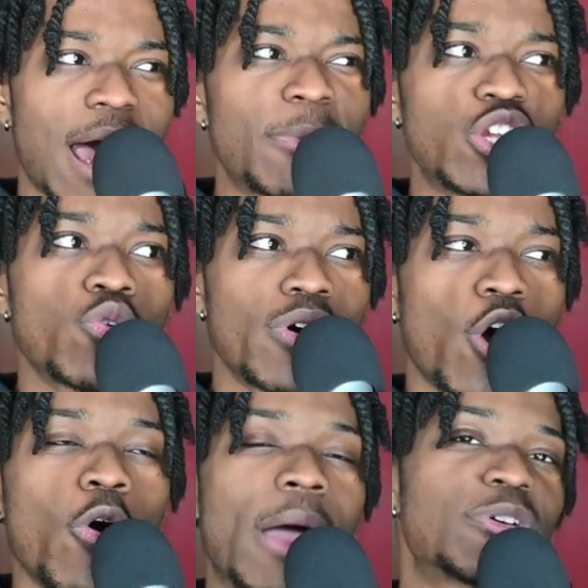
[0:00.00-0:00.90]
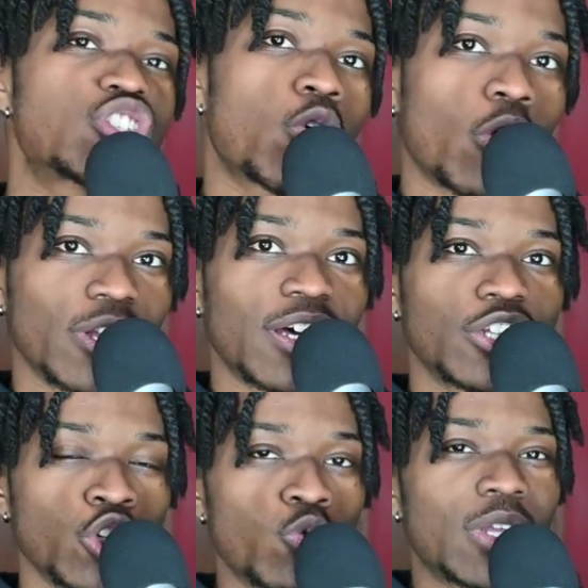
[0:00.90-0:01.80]
I'm gonna do a whole episode on the,
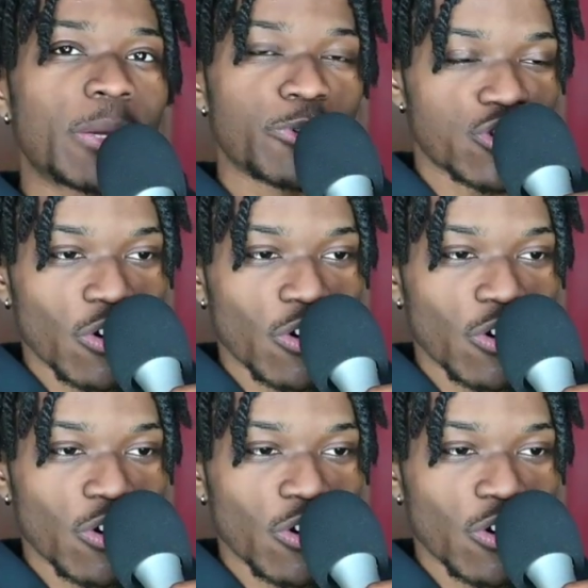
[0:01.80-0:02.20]
the new Clippers.